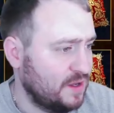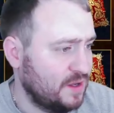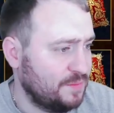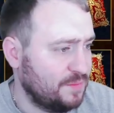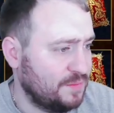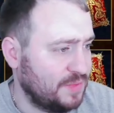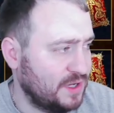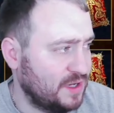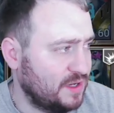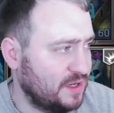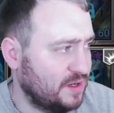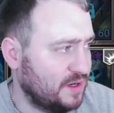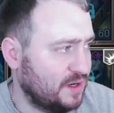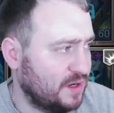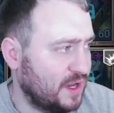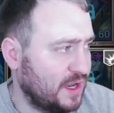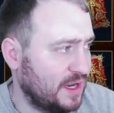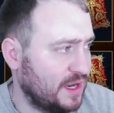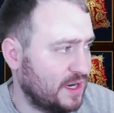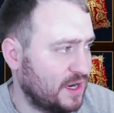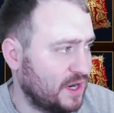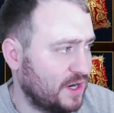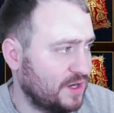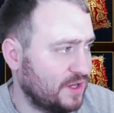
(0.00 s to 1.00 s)
But
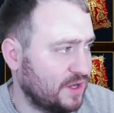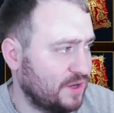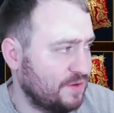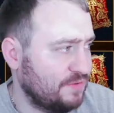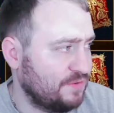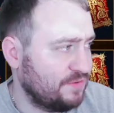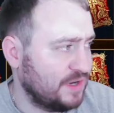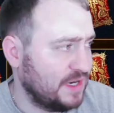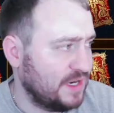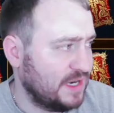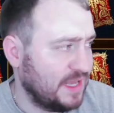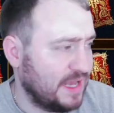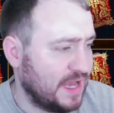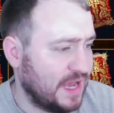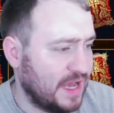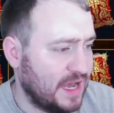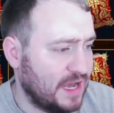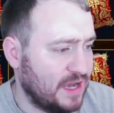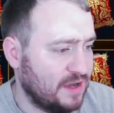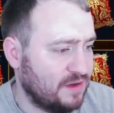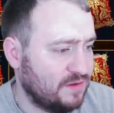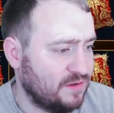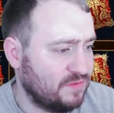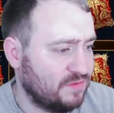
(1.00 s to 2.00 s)
like I don't really
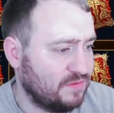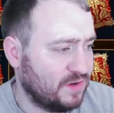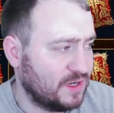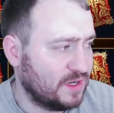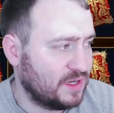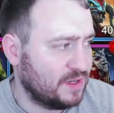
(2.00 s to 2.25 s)
have like